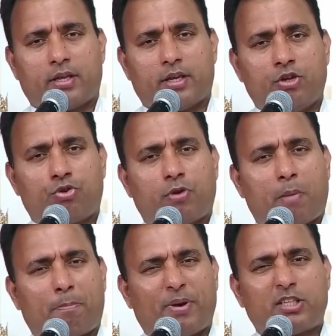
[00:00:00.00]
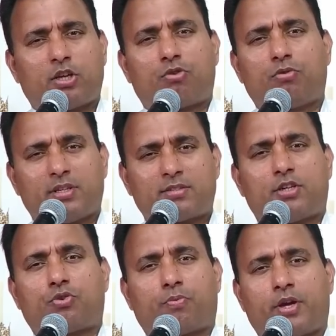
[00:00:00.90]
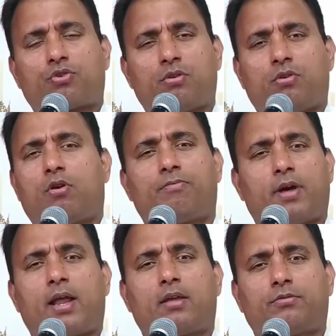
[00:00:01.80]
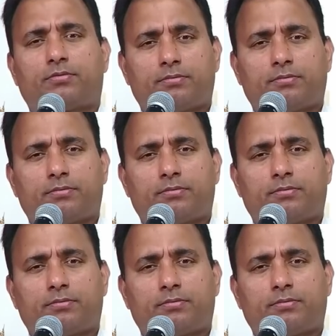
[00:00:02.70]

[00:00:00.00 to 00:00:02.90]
into a particular situation of our life.